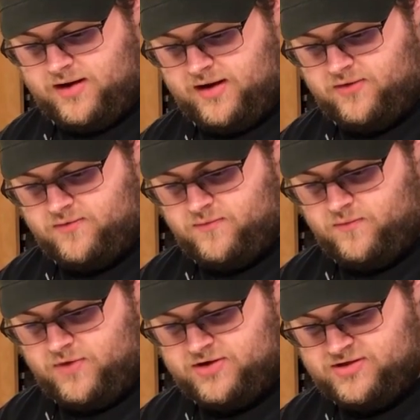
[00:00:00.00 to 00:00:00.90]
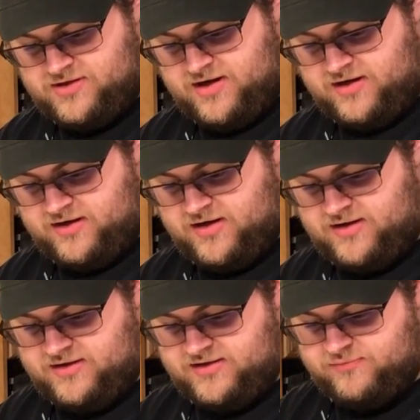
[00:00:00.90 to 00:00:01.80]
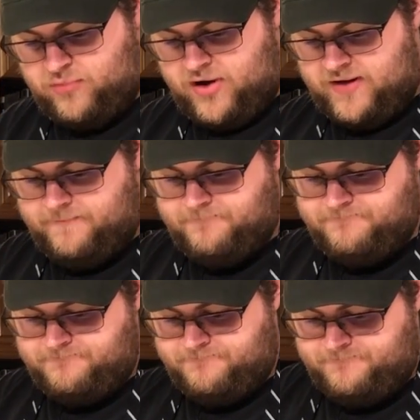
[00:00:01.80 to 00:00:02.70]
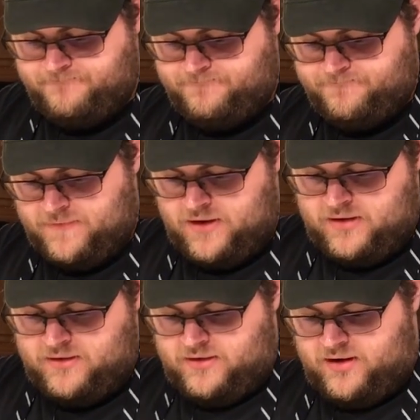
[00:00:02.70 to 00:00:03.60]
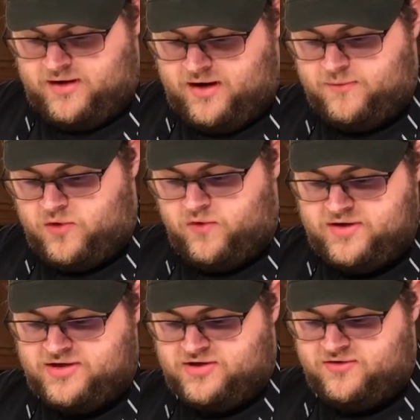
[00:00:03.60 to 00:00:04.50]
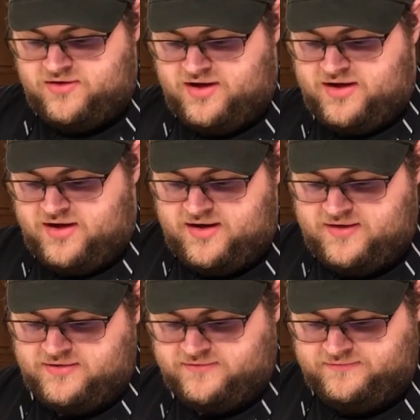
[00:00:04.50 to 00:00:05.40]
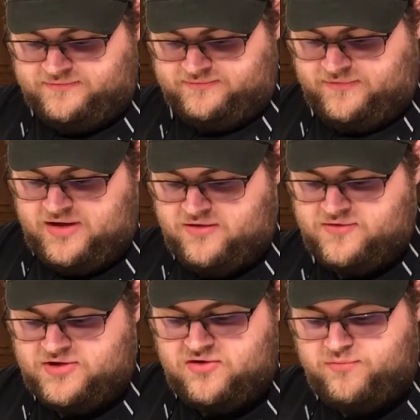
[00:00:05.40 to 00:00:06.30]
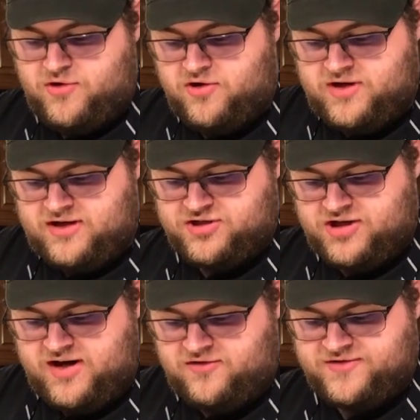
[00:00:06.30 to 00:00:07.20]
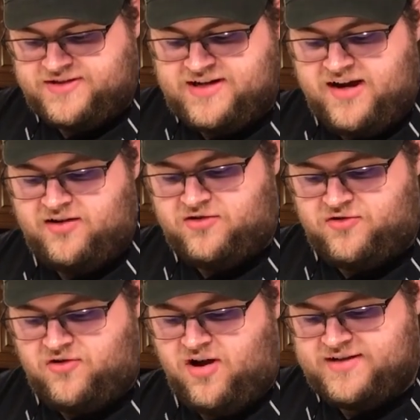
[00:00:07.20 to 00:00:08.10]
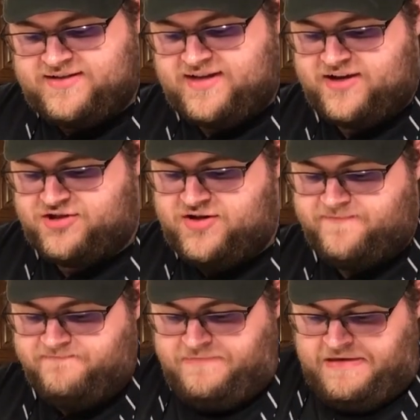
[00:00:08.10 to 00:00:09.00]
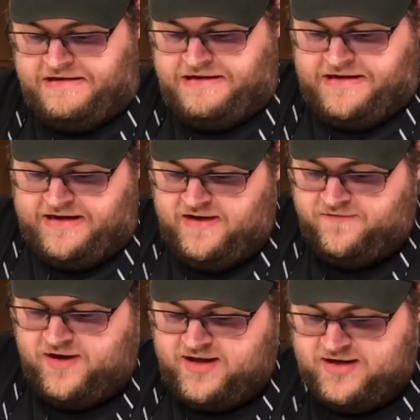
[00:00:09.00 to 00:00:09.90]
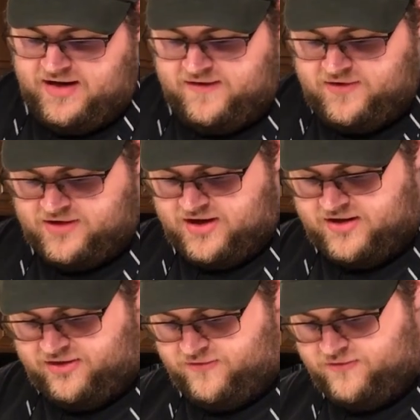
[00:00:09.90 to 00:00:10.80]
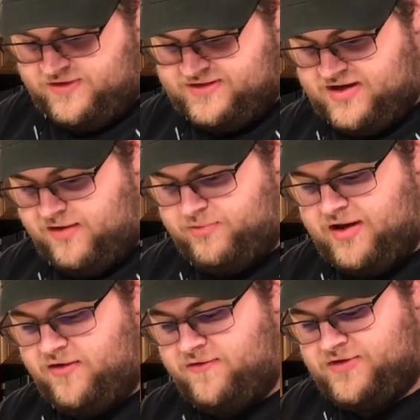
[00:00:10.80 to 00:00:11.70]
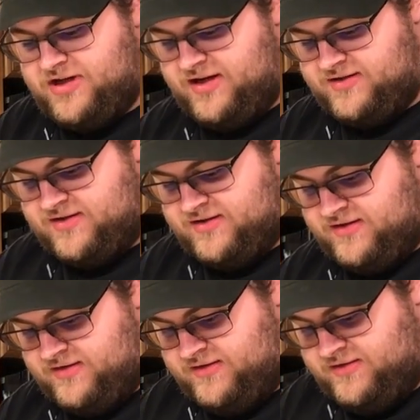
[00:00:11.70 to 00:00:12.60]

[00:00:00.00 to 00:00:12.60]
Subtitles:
Now, we just gotta cut this bread. And I'm going to do the YouTube cooking channel style cross section, if I can even cut through this top layer of cheese.